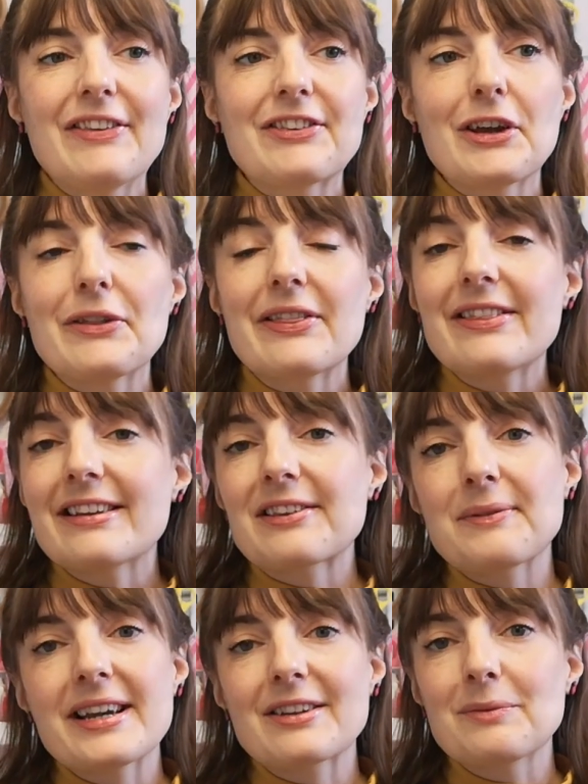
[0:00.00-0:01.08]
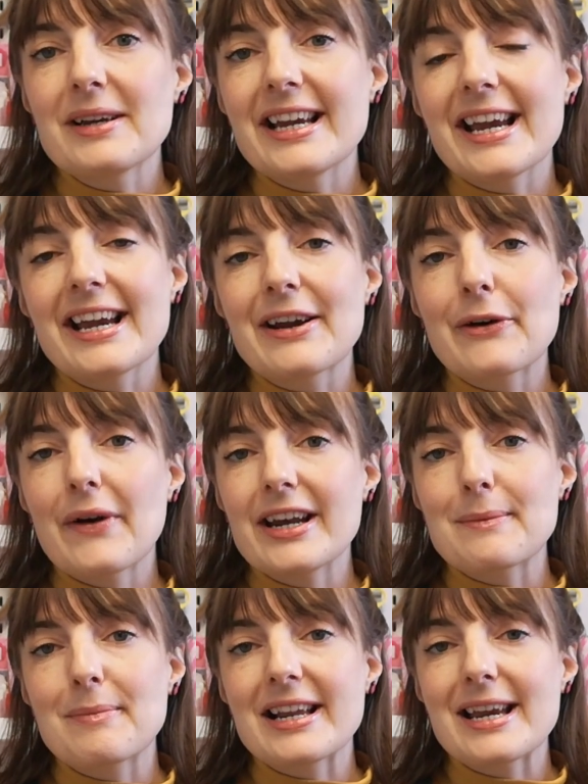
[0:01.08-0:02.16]
So this makes me
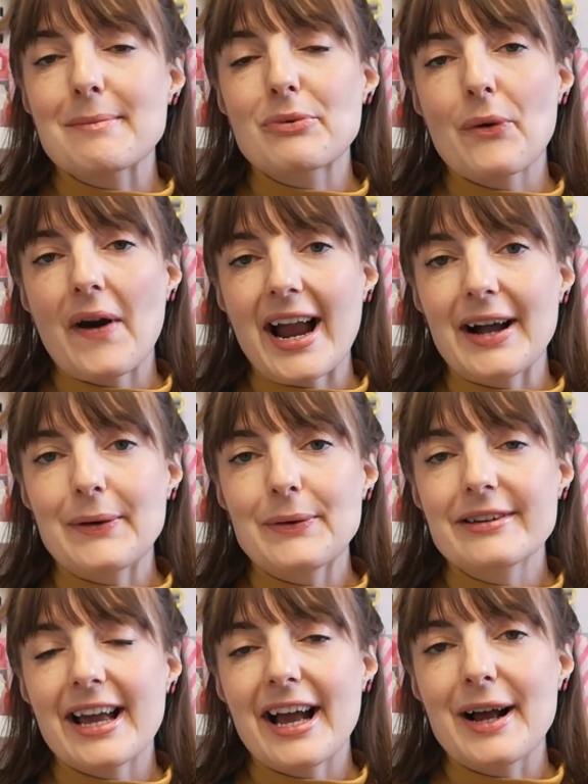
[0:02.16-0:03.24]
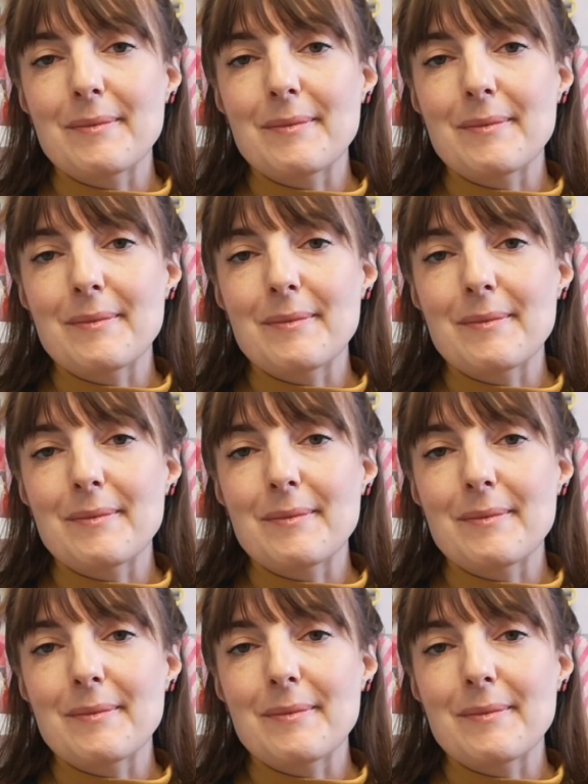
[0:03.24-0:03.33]
incredibly proud.